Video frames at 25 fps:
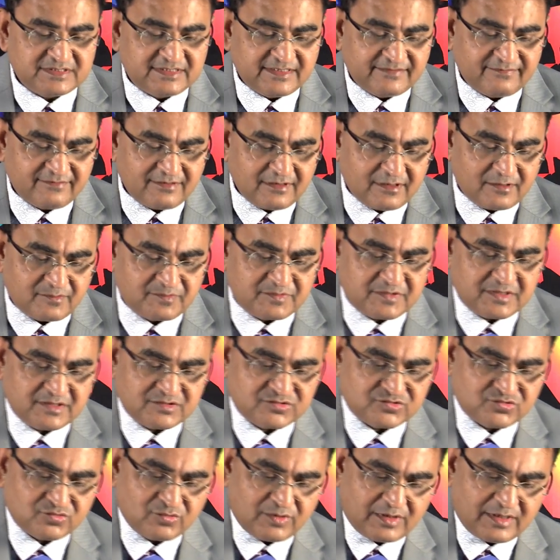
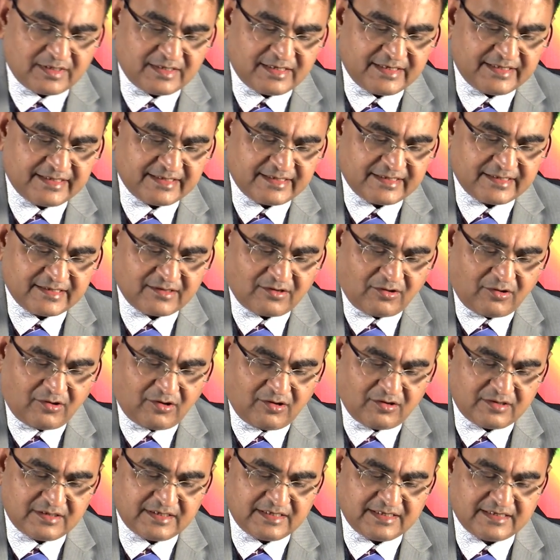developed so early
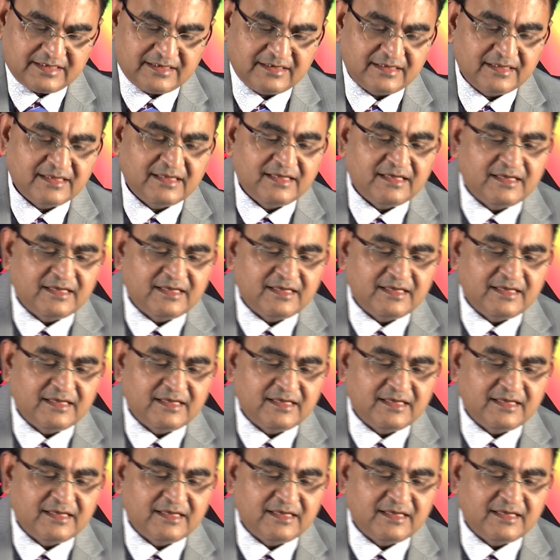on in